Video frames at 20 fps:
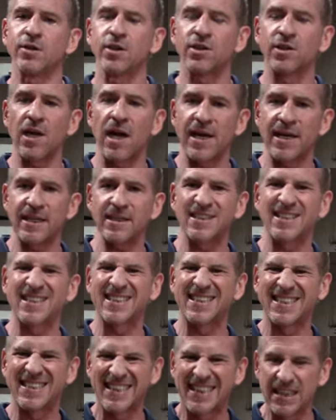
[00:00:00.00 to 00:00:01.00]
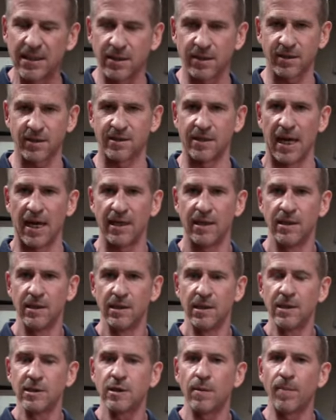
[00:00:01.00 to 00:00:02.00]
science skill set
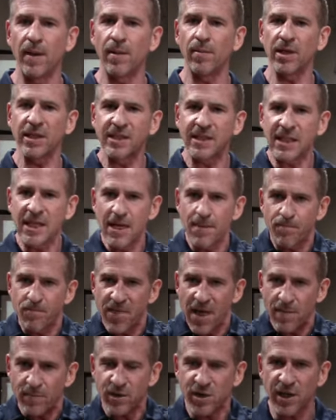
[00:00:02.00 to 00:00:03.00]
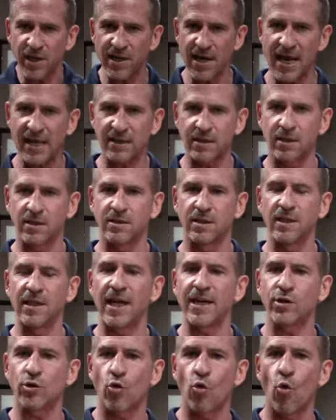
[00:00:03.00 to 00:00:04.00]
to be able to keep them connected to
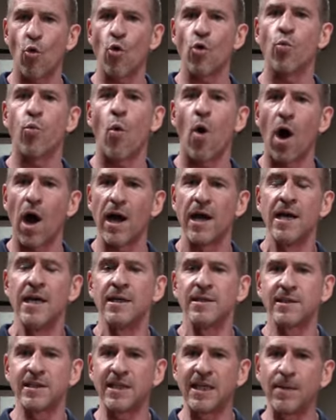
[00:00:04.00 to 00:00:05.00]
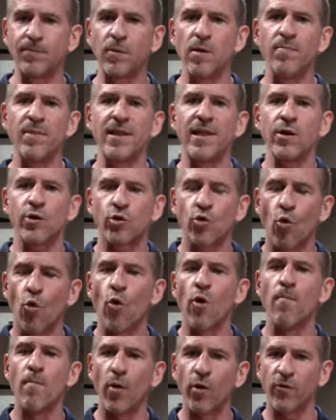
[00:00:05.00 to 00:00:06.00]
that core why, to keep them in their
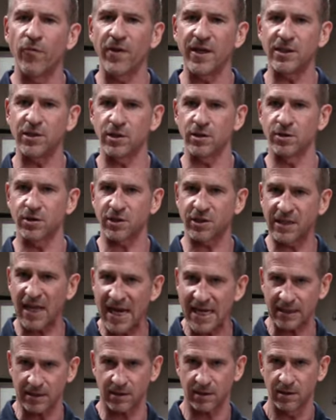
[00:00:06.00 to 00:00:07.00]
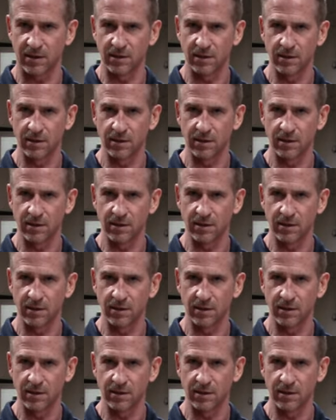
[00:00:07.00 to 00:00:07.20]
core motivational state.